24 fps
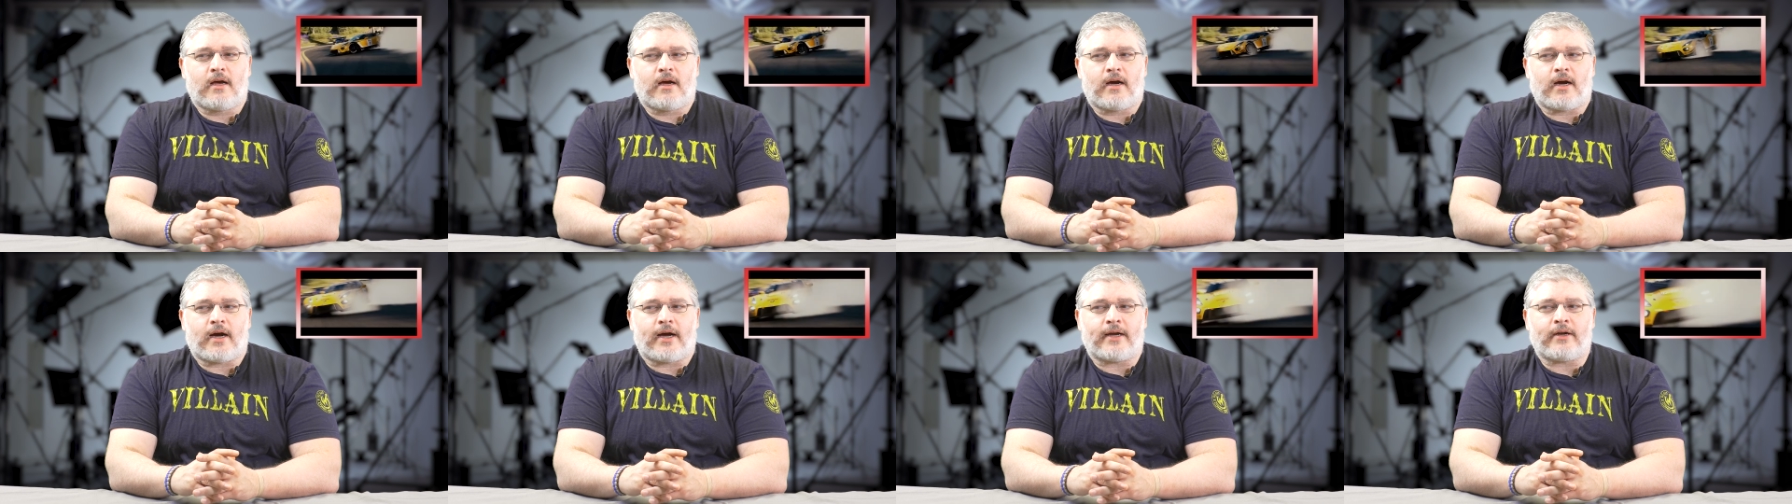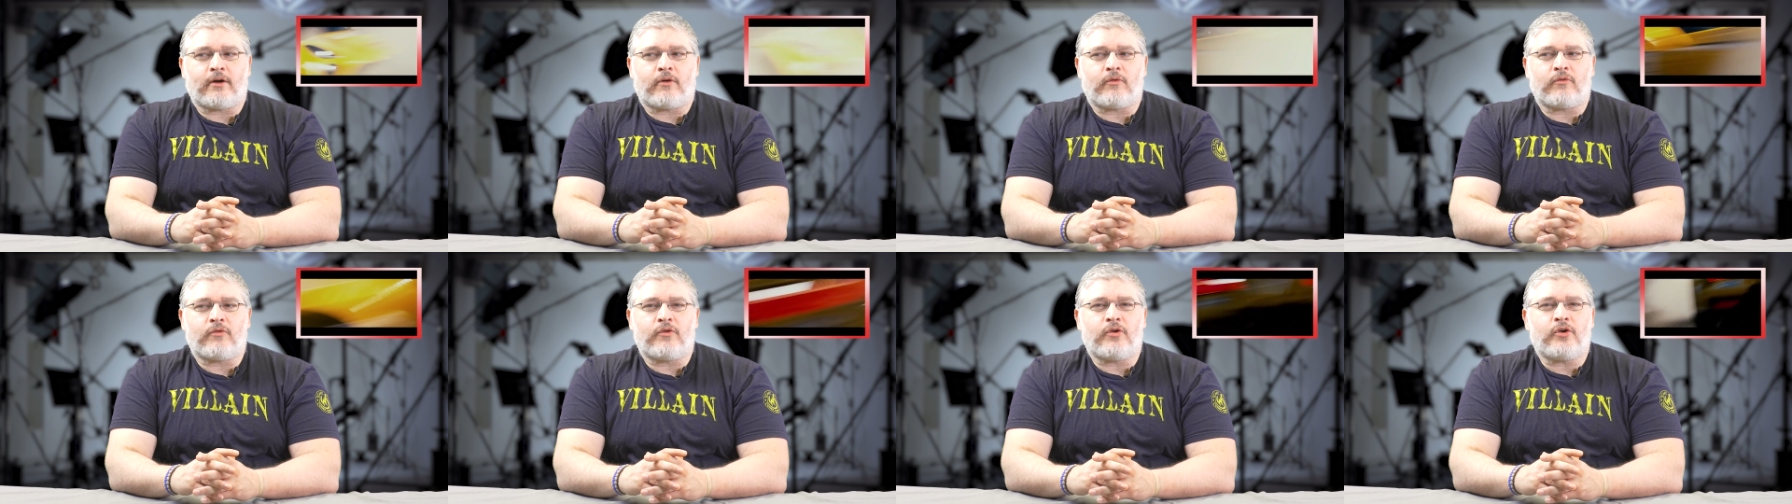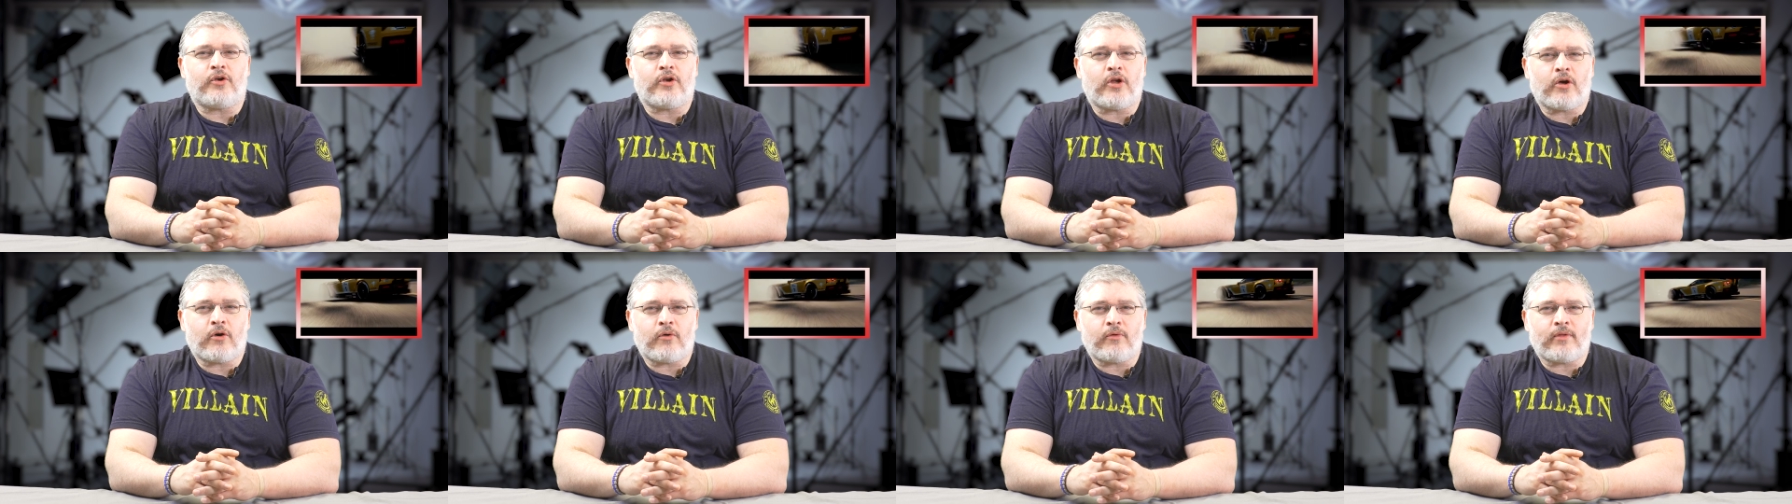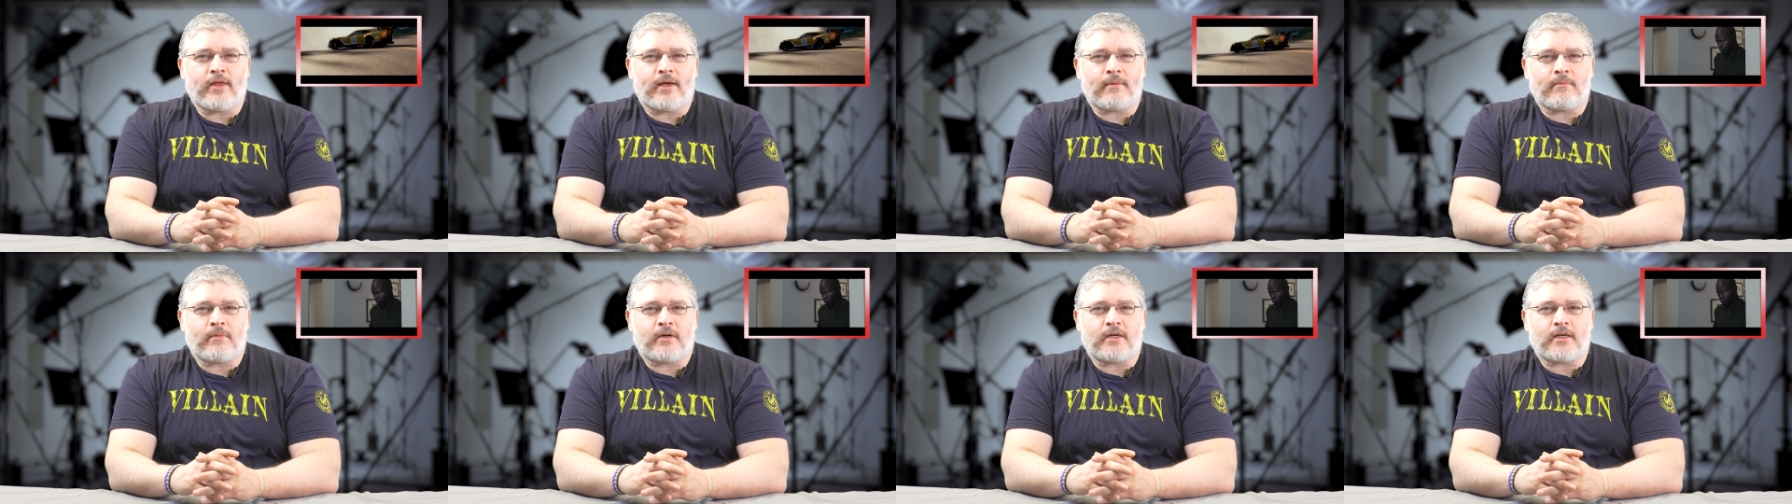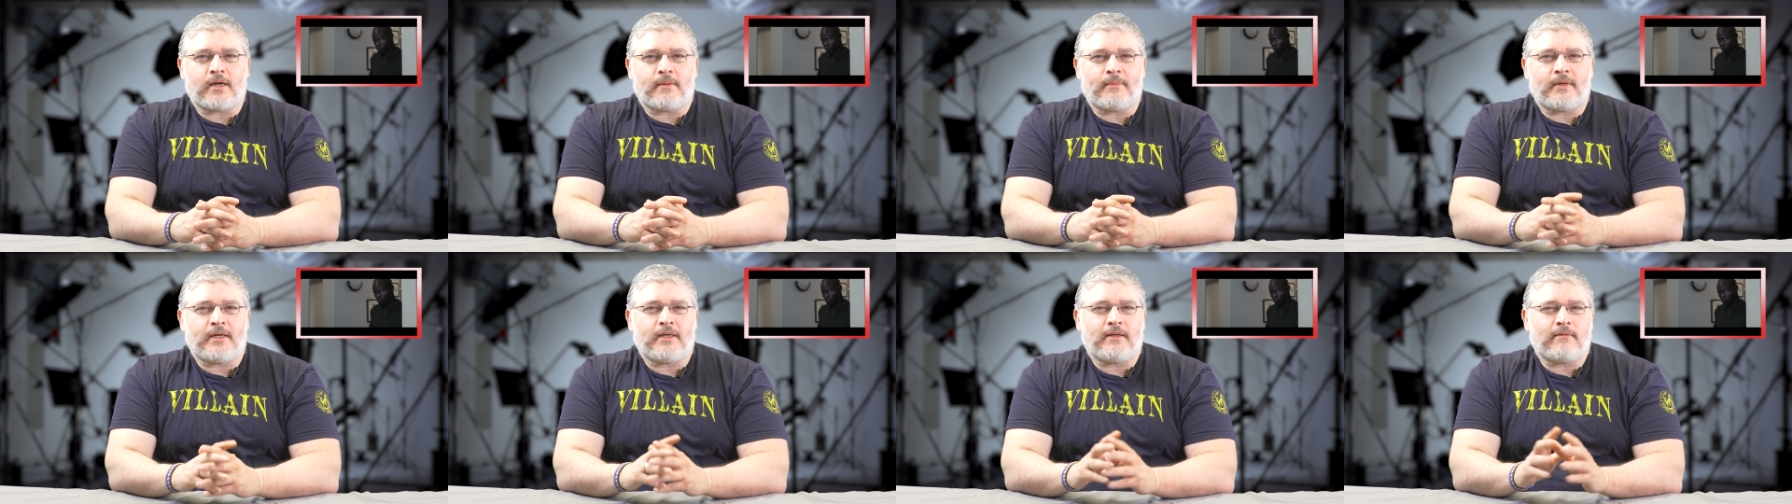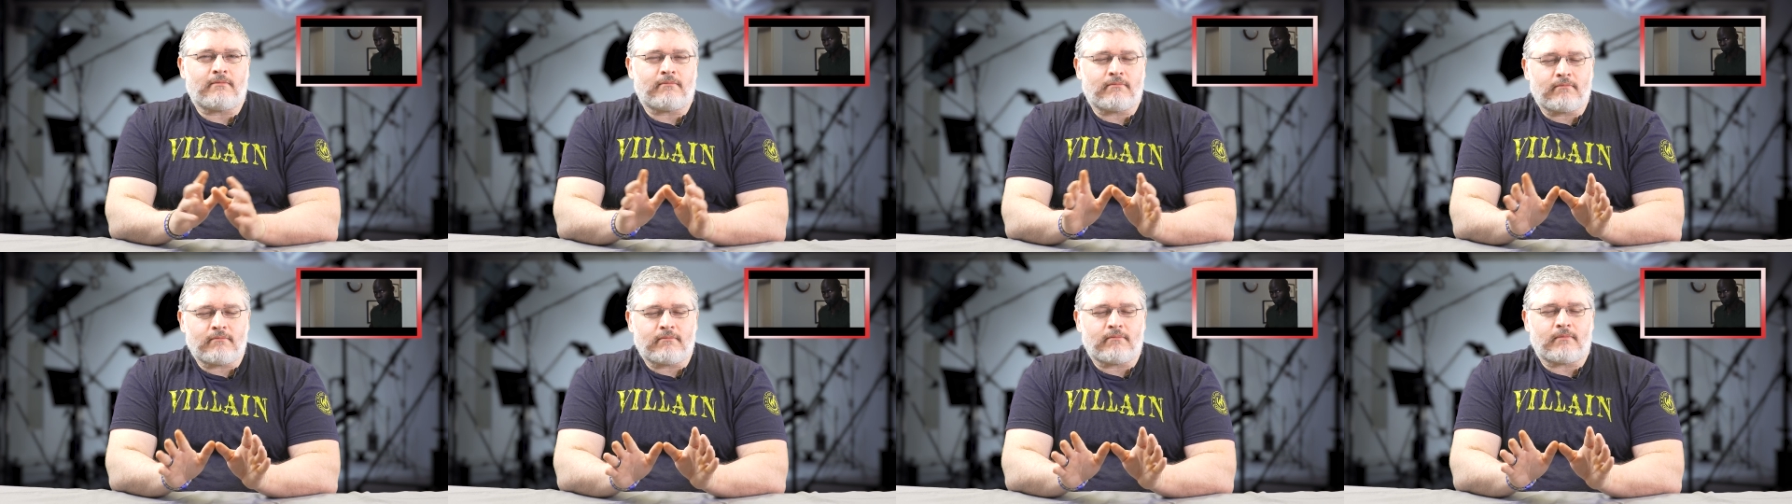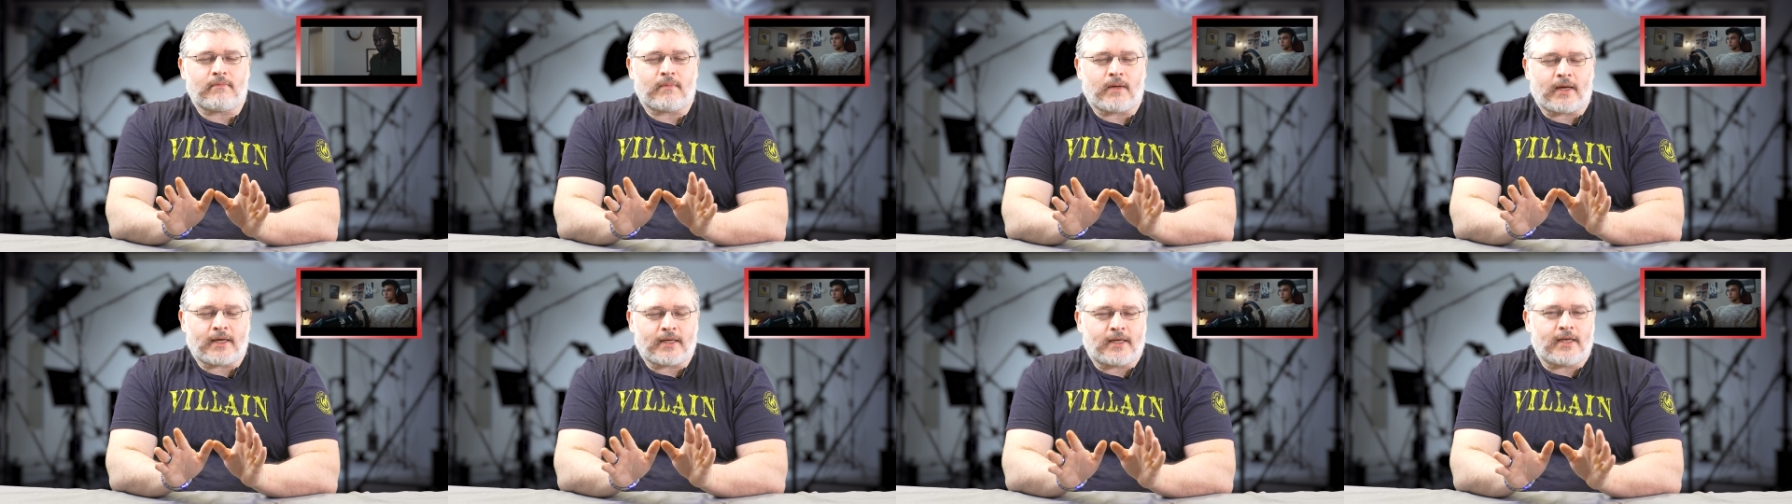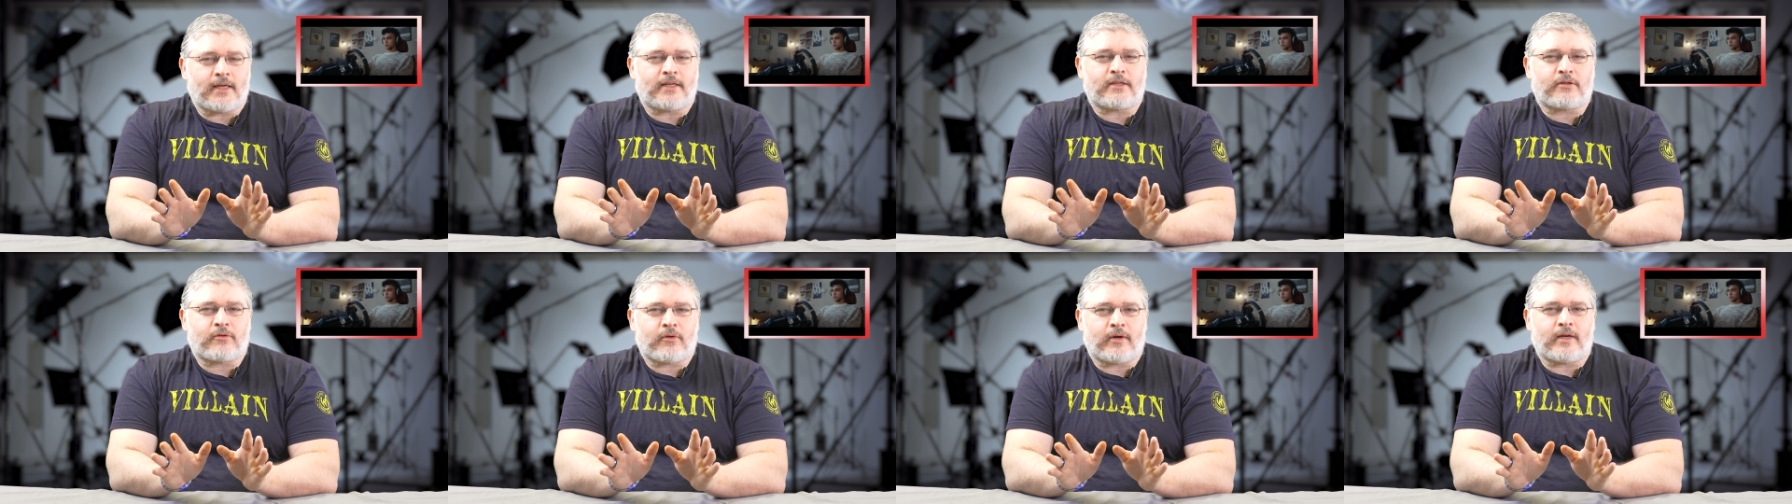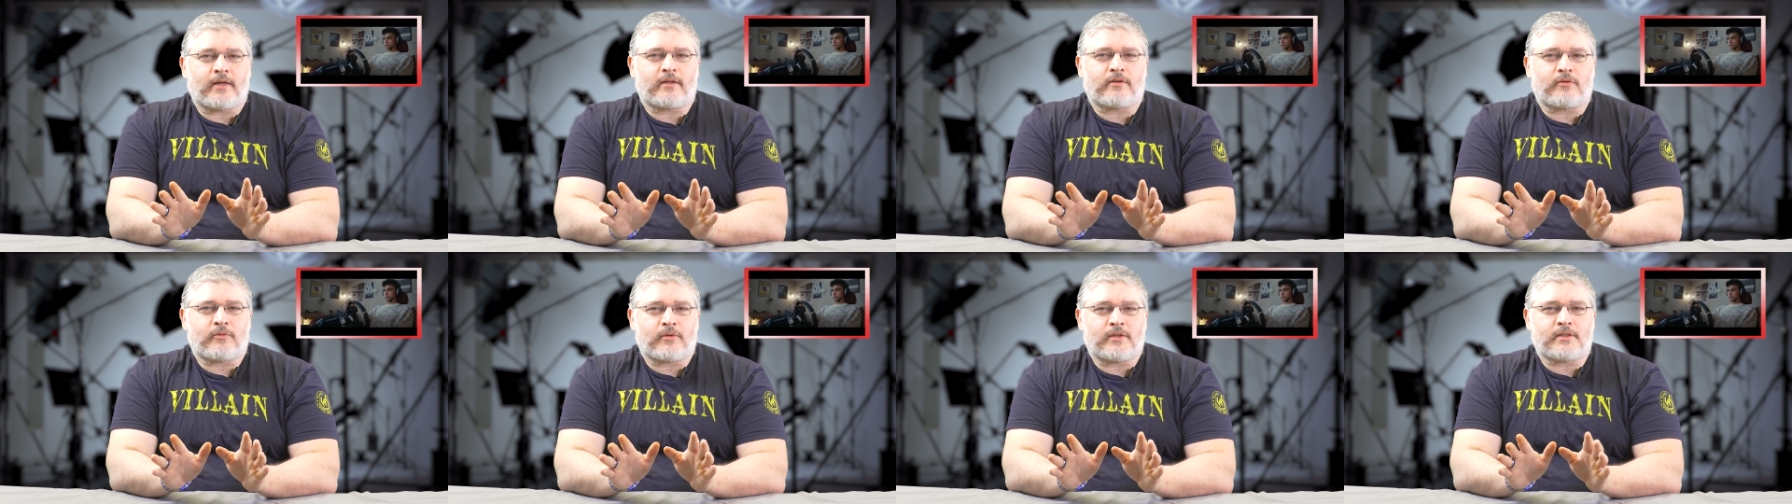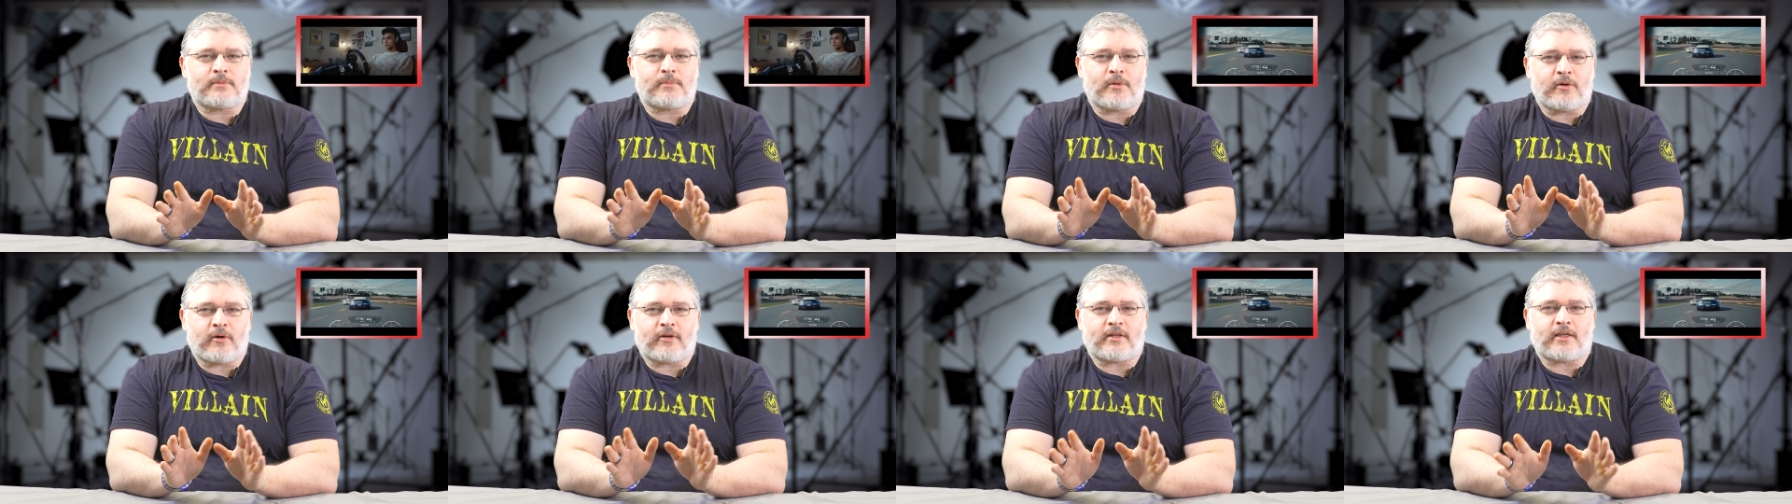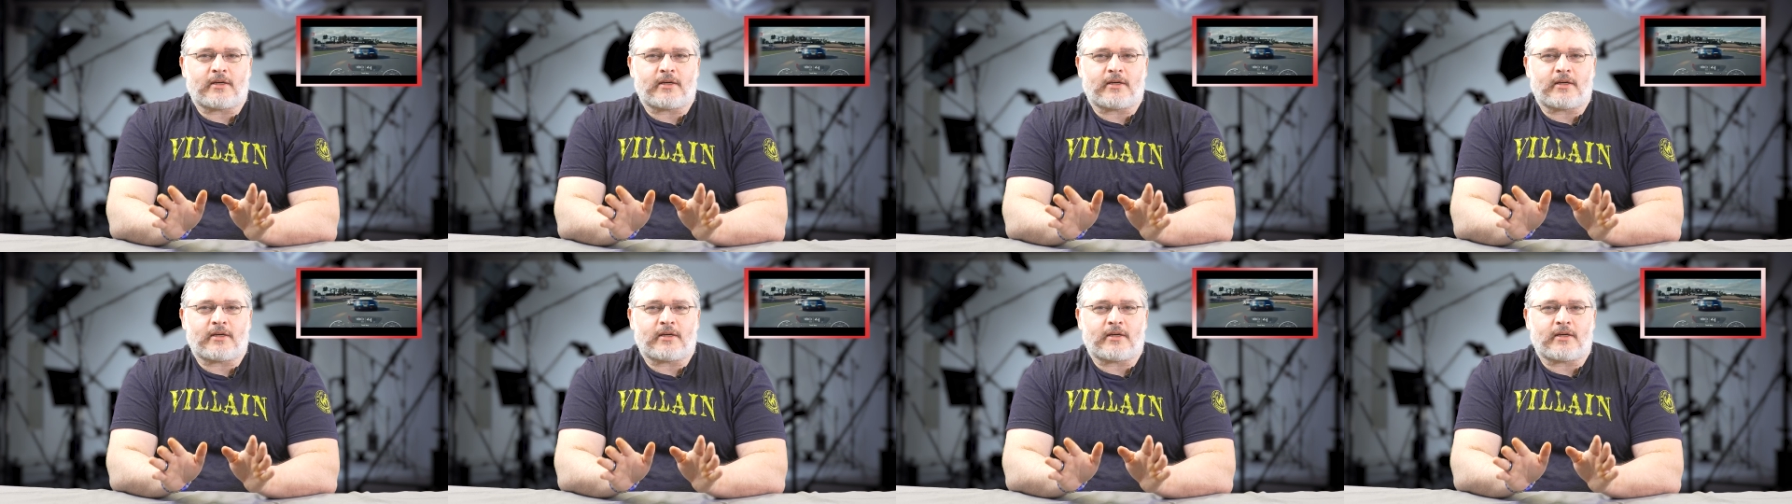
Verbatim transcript: I don't know that much. I mean, I get Gran Turismo.